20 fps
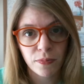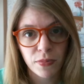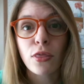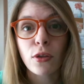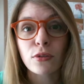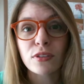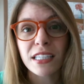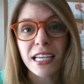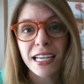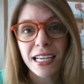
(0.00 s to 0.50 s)

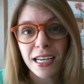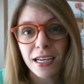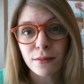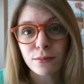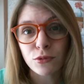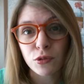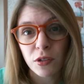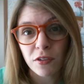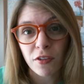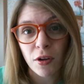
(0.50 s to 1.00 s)
Those
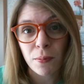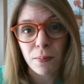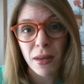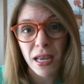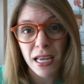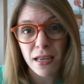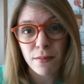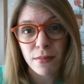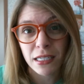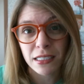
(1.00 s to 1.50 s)
income-driven
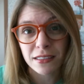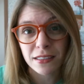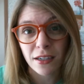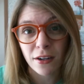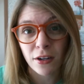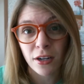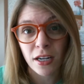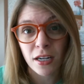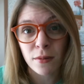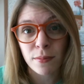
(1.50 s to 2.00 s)
payments
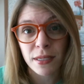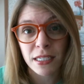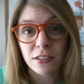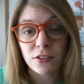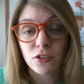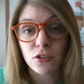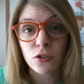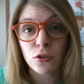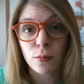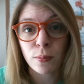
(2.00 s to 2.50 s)
are going to be
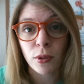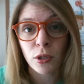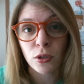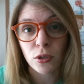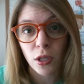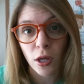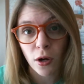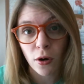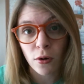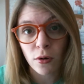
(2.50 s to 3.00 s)
super
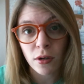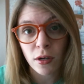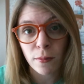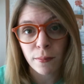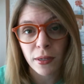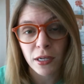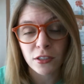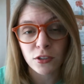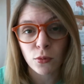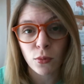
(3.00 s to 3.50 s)
low
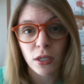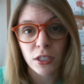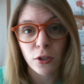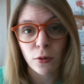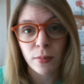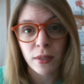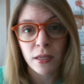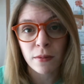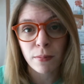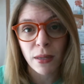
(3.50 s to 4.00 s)
compared to what you'll
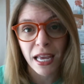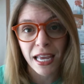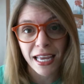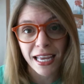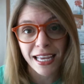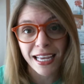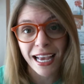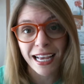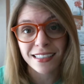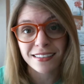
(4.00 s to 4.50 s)
be
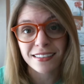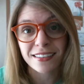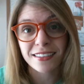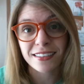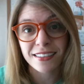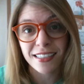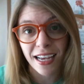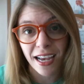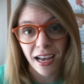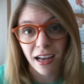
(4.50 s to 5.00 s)
paying as
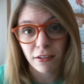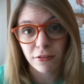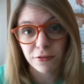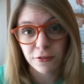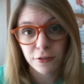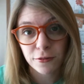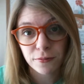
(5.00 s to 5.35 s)
staff.